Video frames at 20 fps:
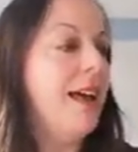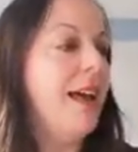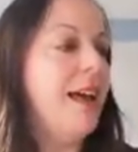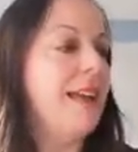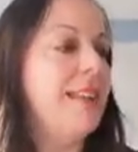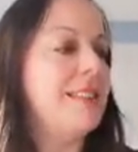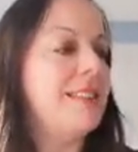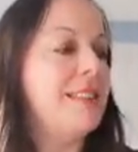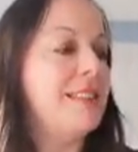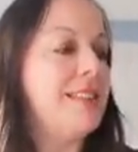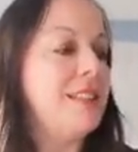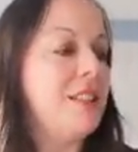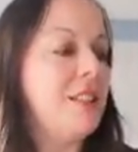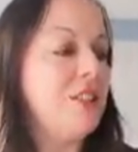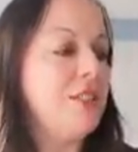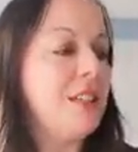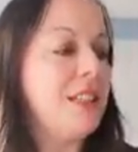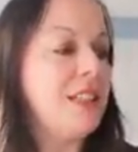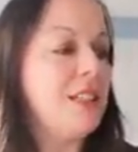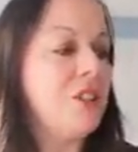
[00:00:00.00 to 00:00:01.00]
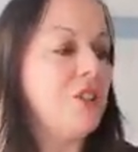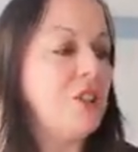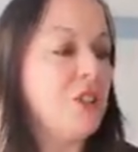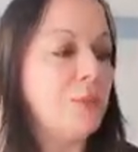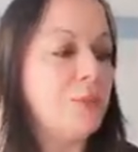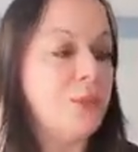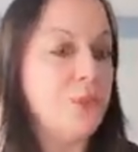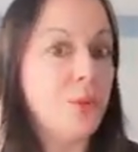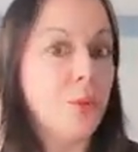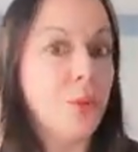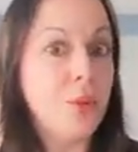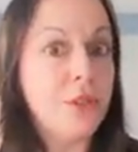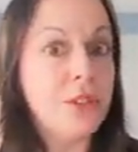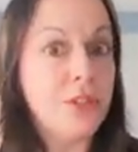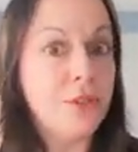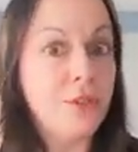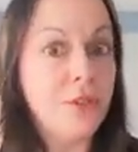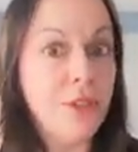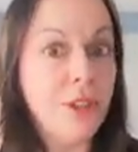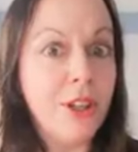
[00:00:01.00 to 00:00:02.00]
and steering his ship towards
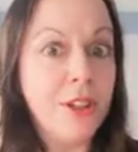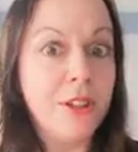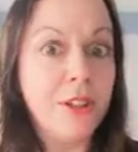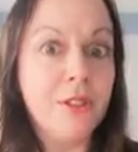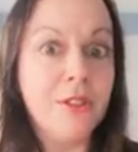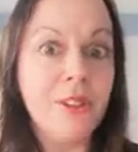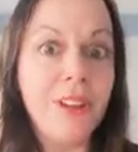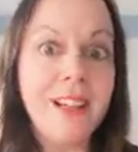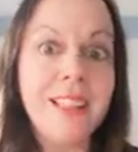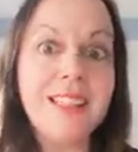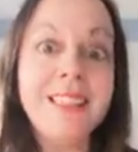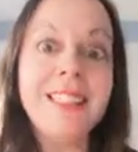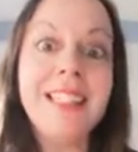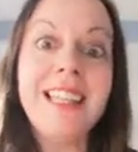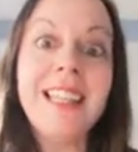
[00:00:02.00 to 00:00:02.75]
a flicker of light,